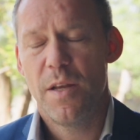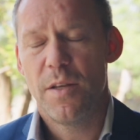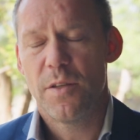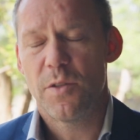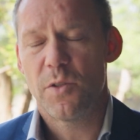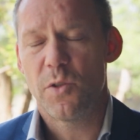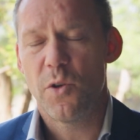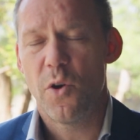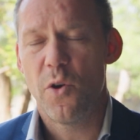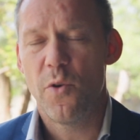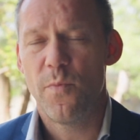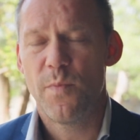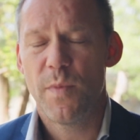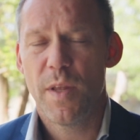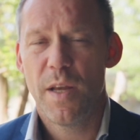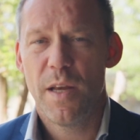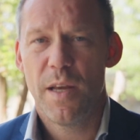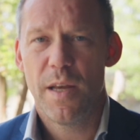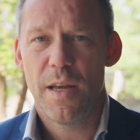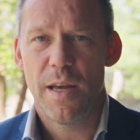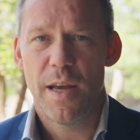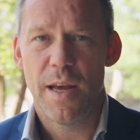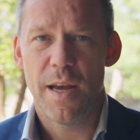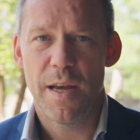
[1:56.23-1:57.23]
So
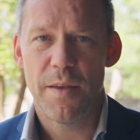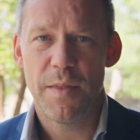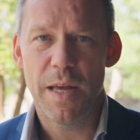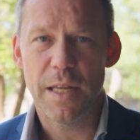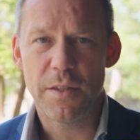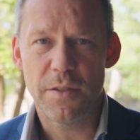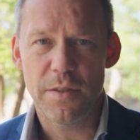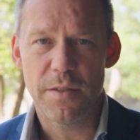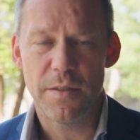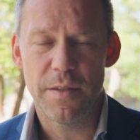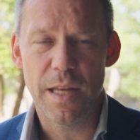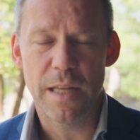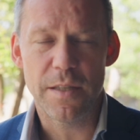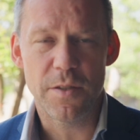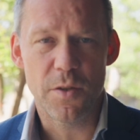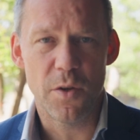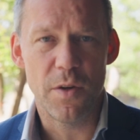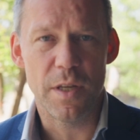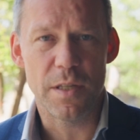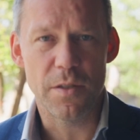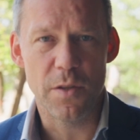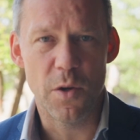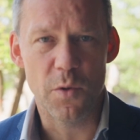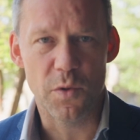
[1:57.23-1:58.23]
uh, that's, that
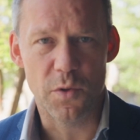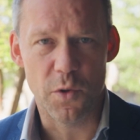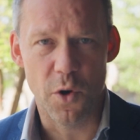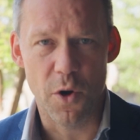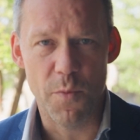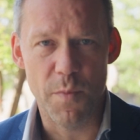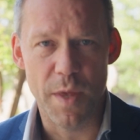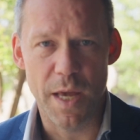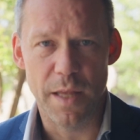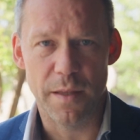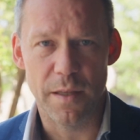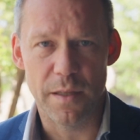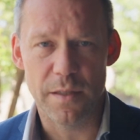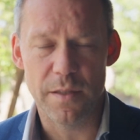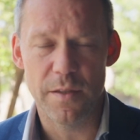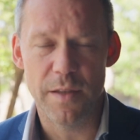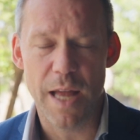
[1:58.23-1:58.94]
study is now terminated.